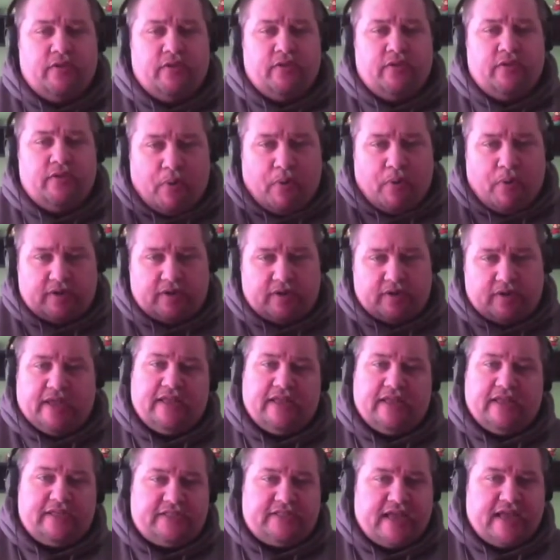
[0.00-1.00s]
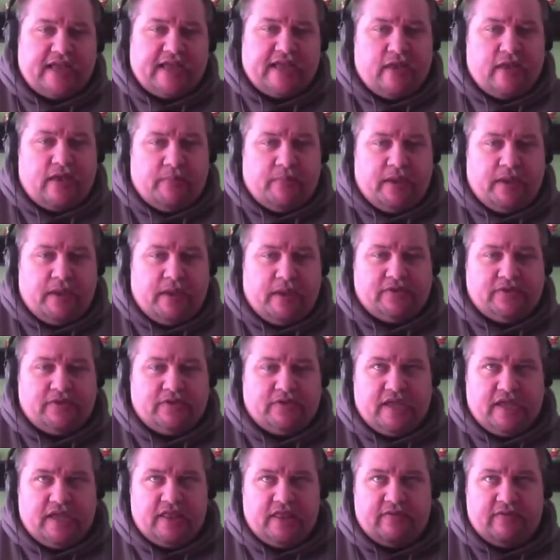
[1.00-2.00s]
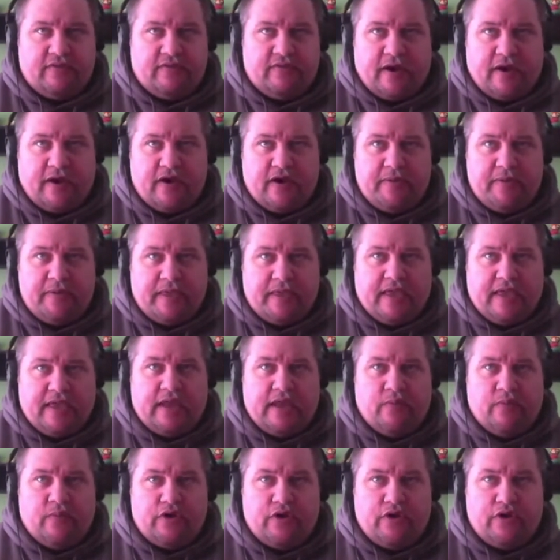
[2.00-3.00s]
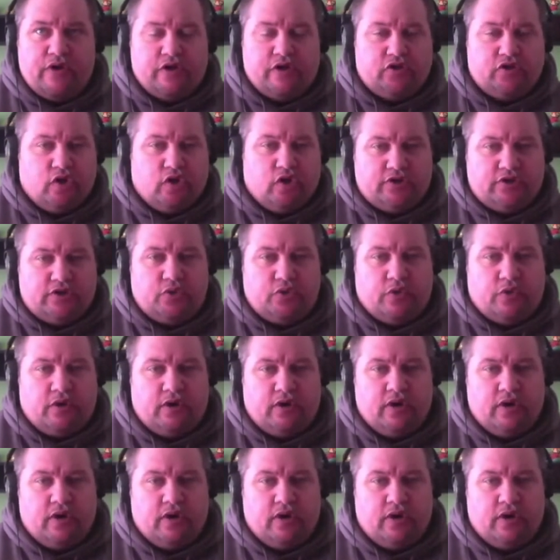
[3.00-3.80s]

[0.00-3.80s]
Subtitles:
a part that glitched out on me was in the very beginning when you're in the drugstore,